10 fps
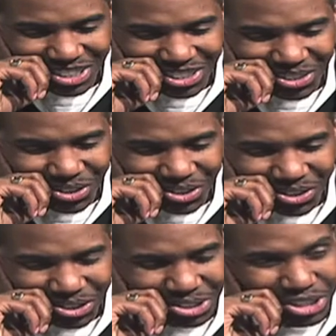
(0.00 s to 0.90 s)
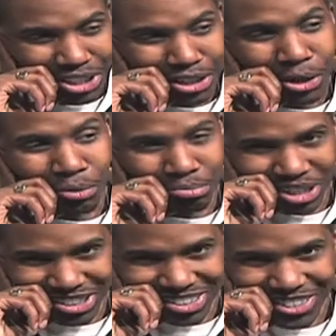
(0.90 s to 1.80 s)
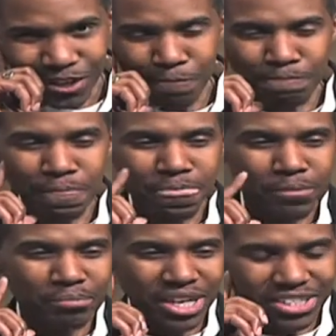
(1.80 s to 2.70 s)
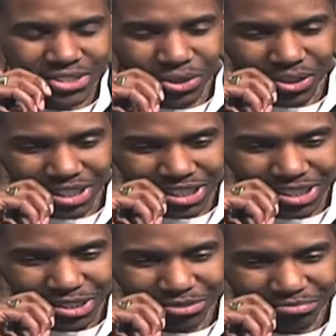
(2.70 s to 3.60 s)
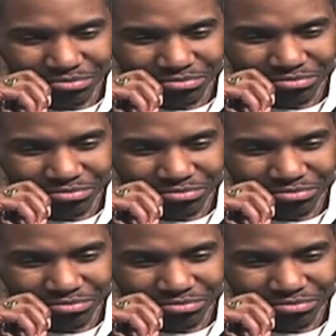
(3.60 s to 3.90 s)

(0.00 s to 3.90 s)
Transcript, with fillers: a song called "Shoulda Known Better," based on um,